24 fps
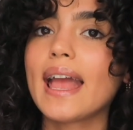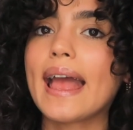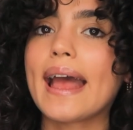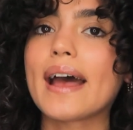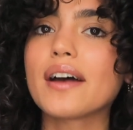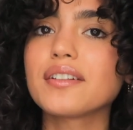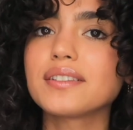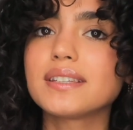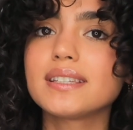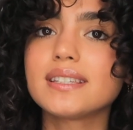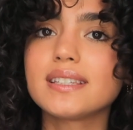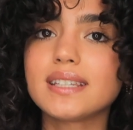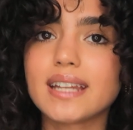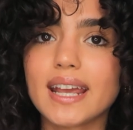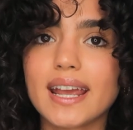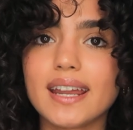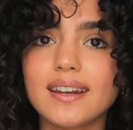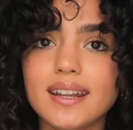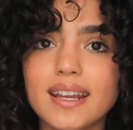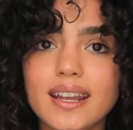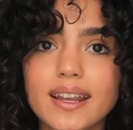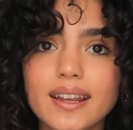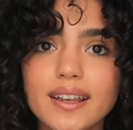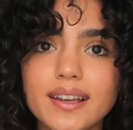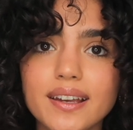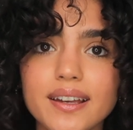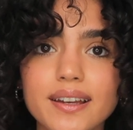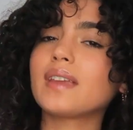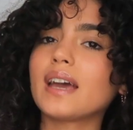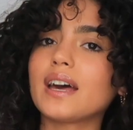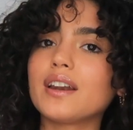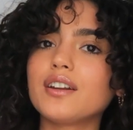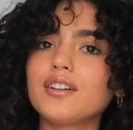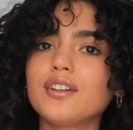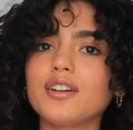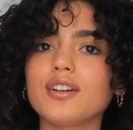outstanding.
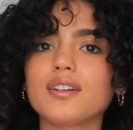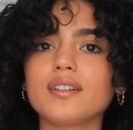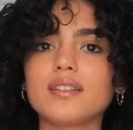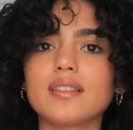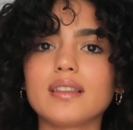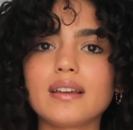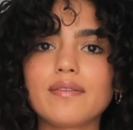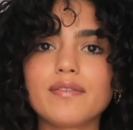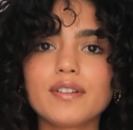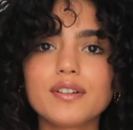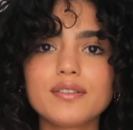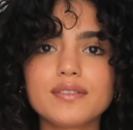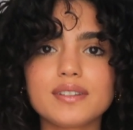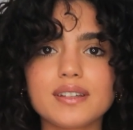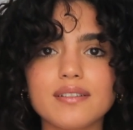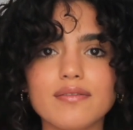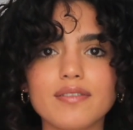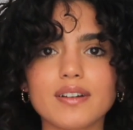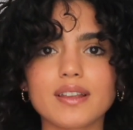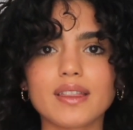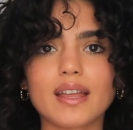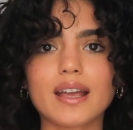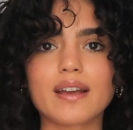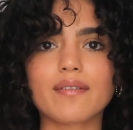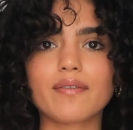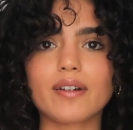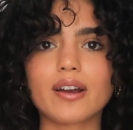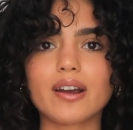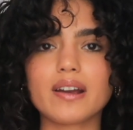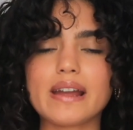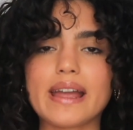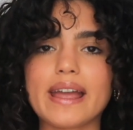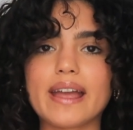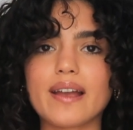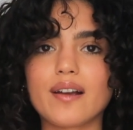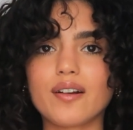I don't know, they feel different, like
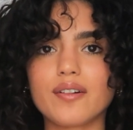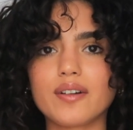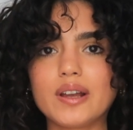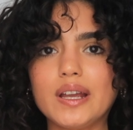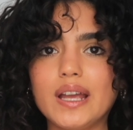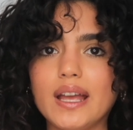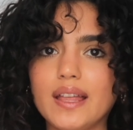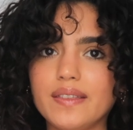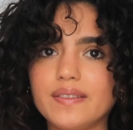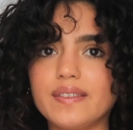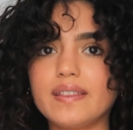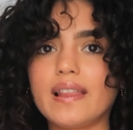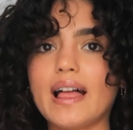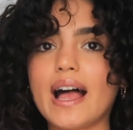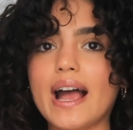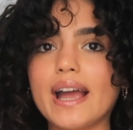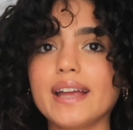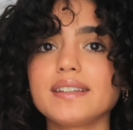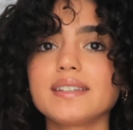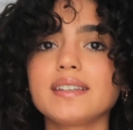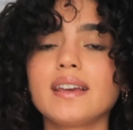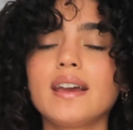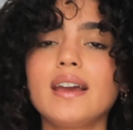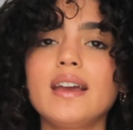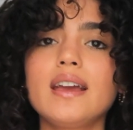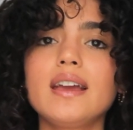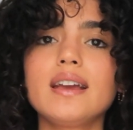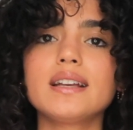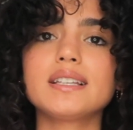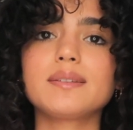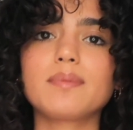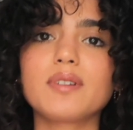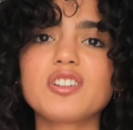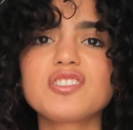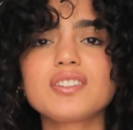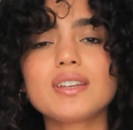very airy and light,
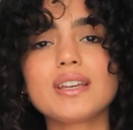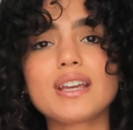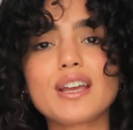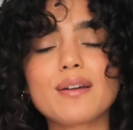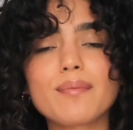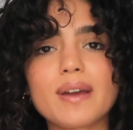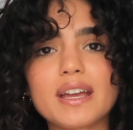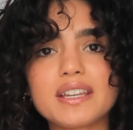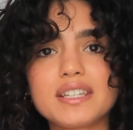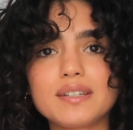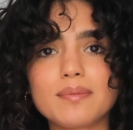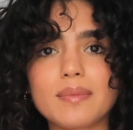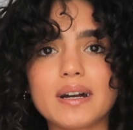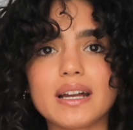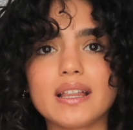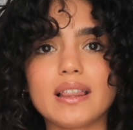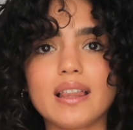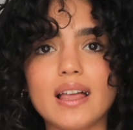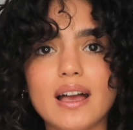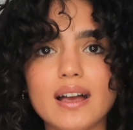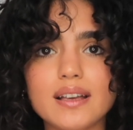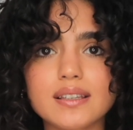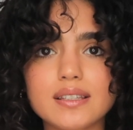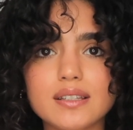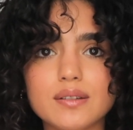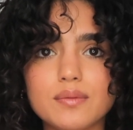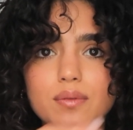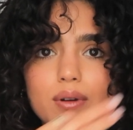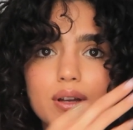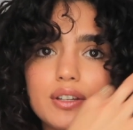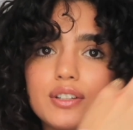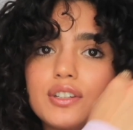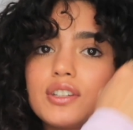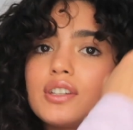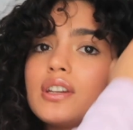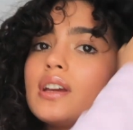especially compared to my last
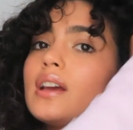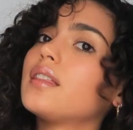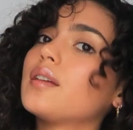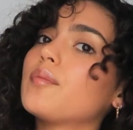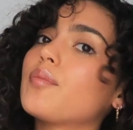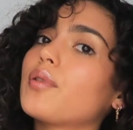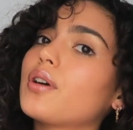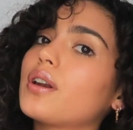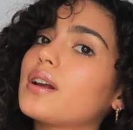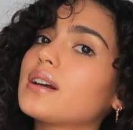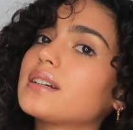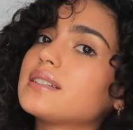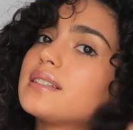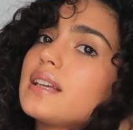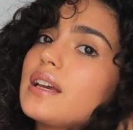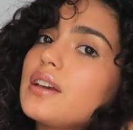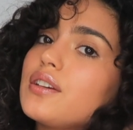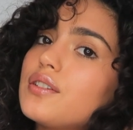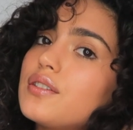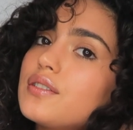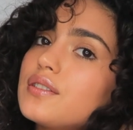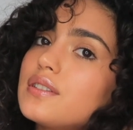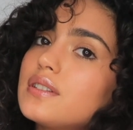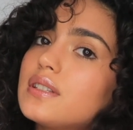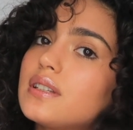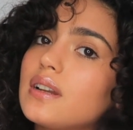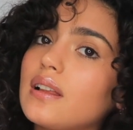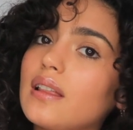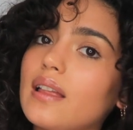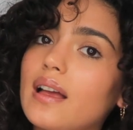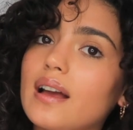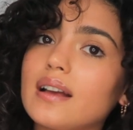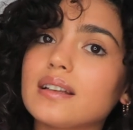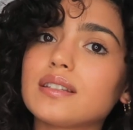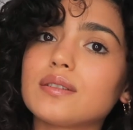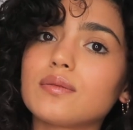wash. The products I used at
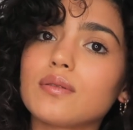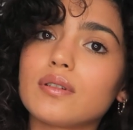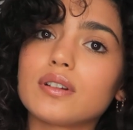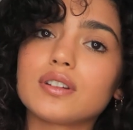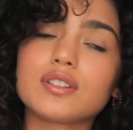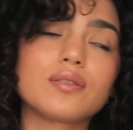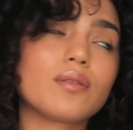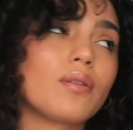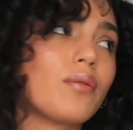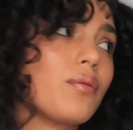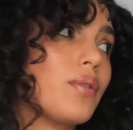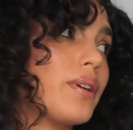last wash were